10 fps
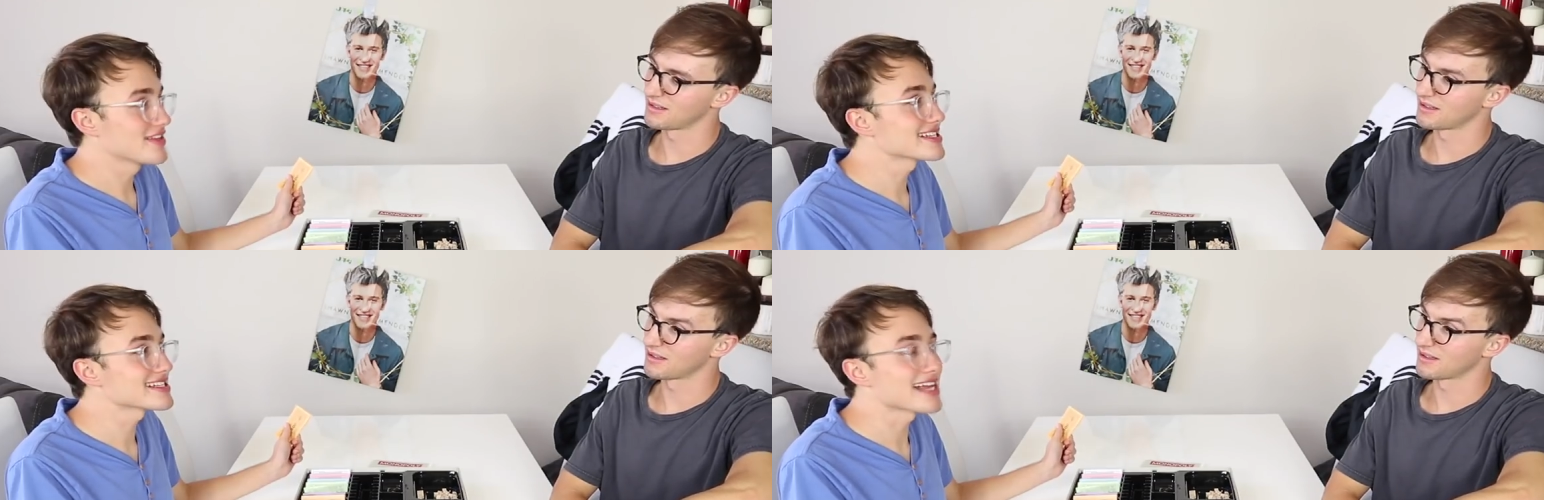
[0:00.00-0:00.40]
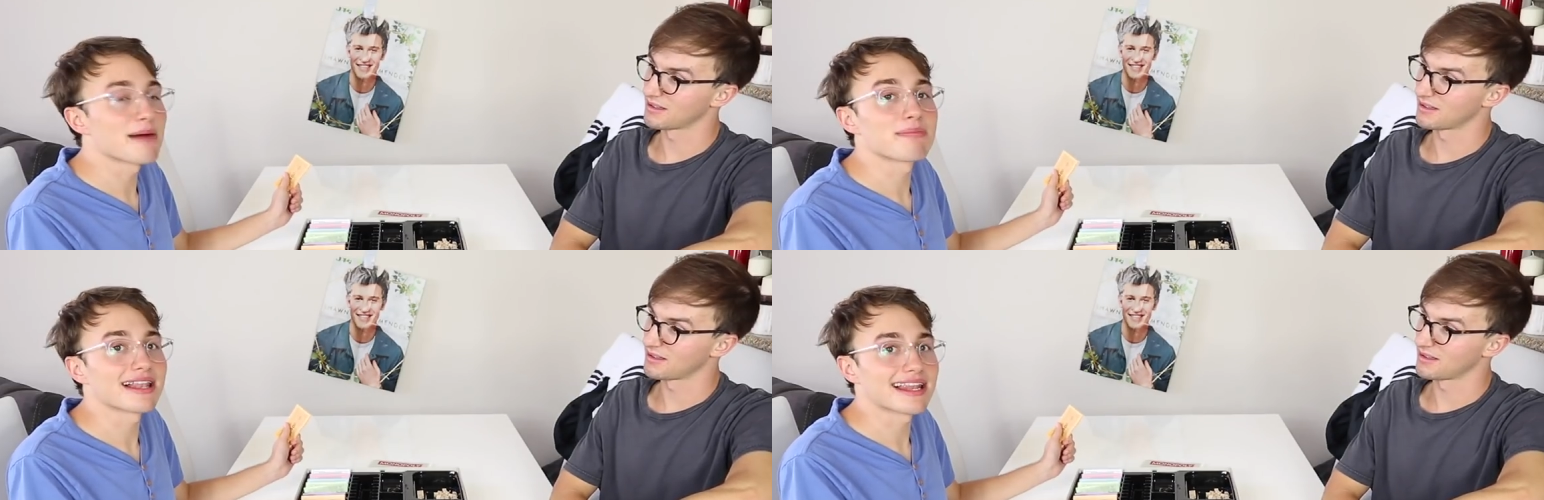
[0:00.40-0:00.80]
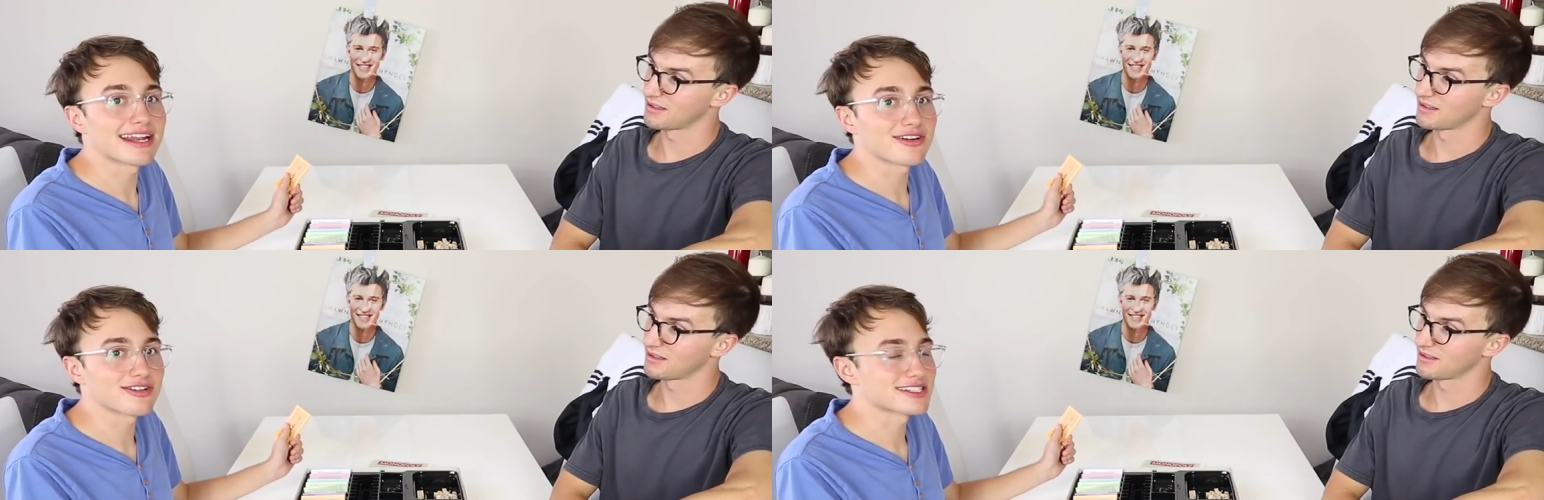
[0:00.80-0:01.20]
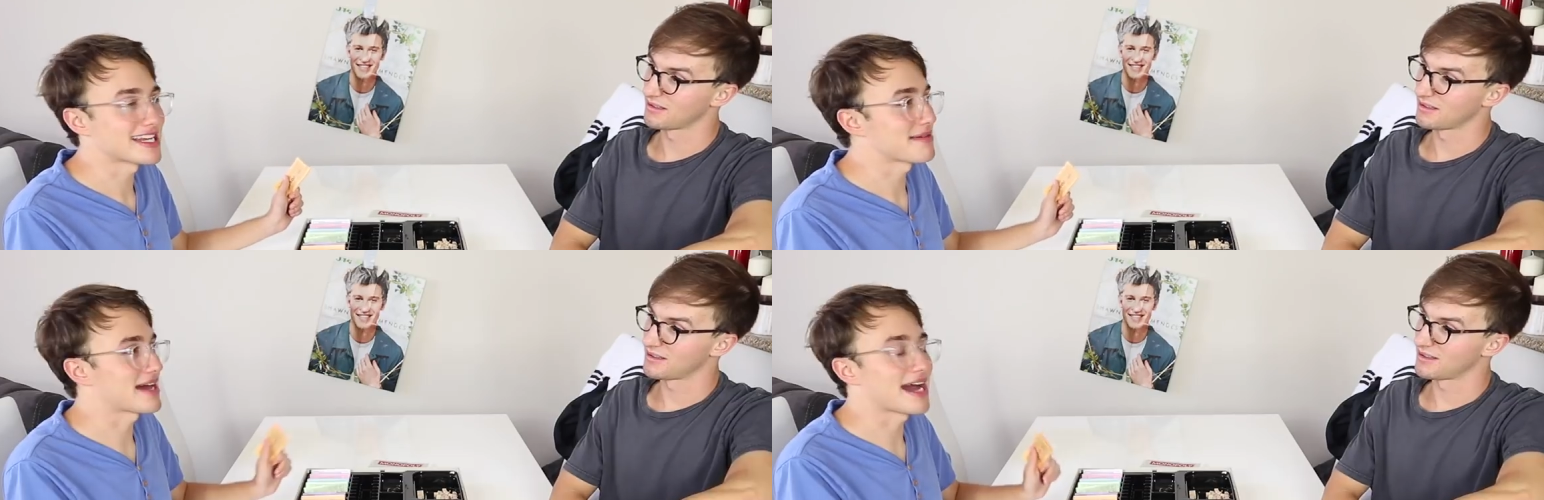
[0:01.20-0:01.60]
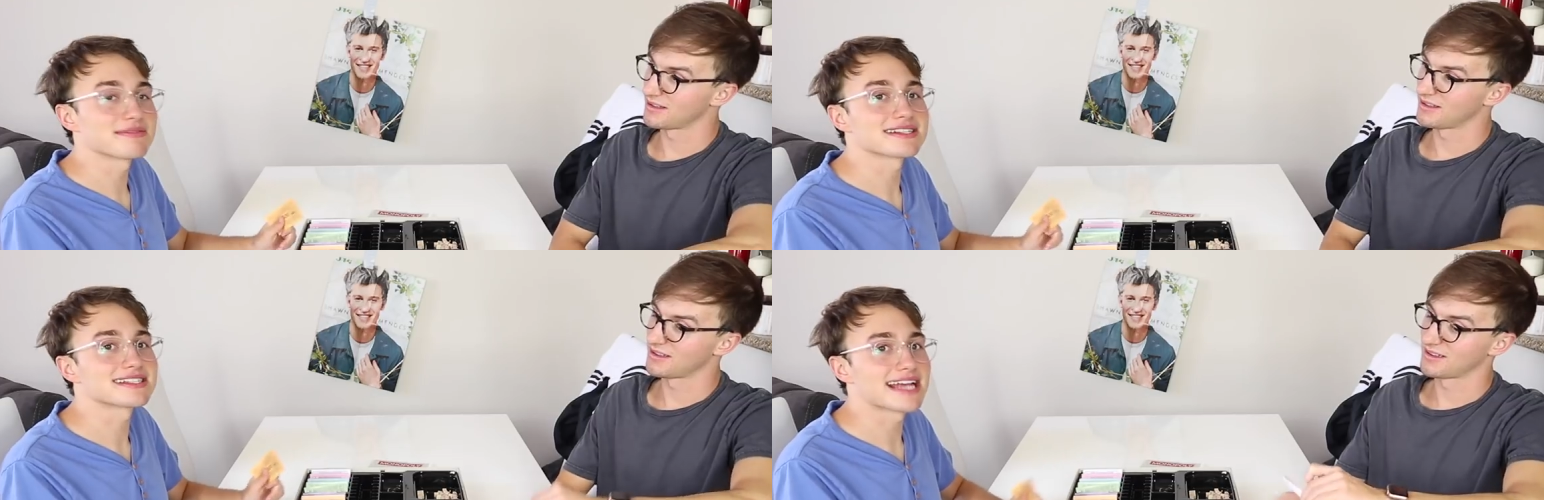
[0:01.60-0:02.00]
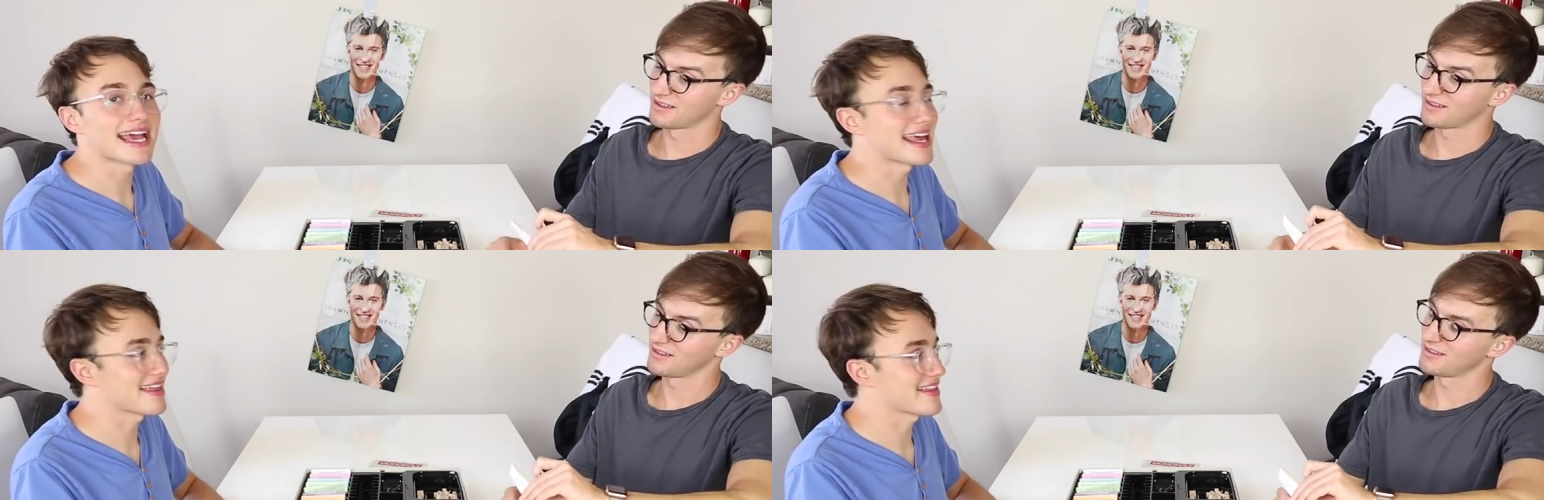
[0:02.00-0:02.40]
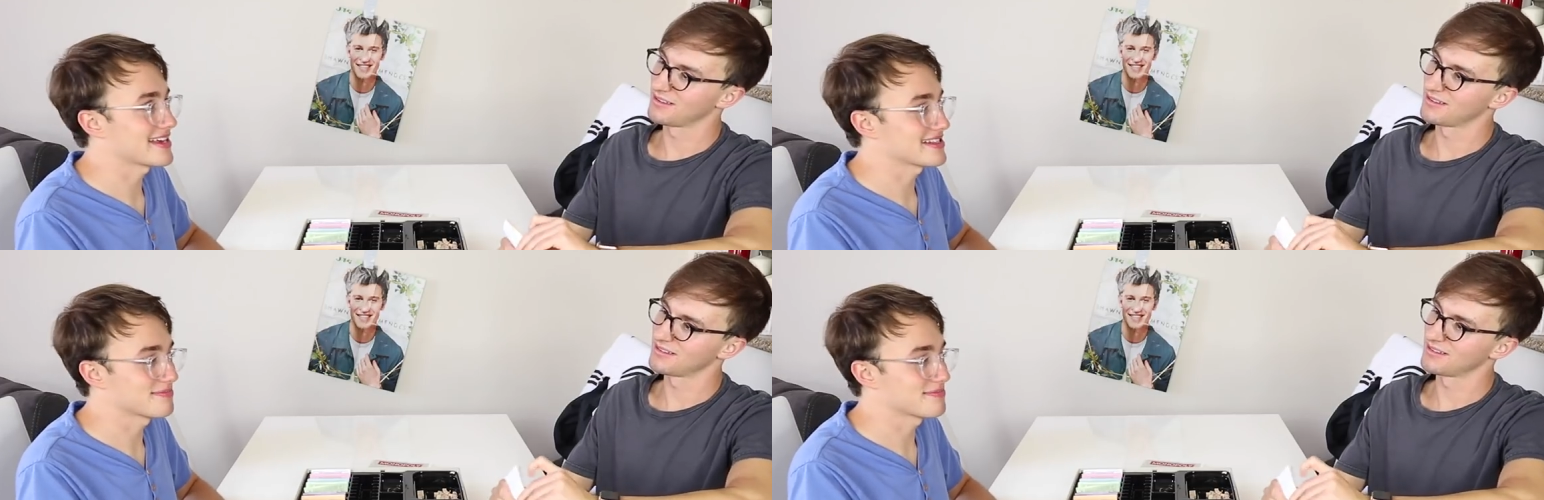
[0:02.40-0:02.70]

Speaker 1: This isn't a political statement. I'm just saying this.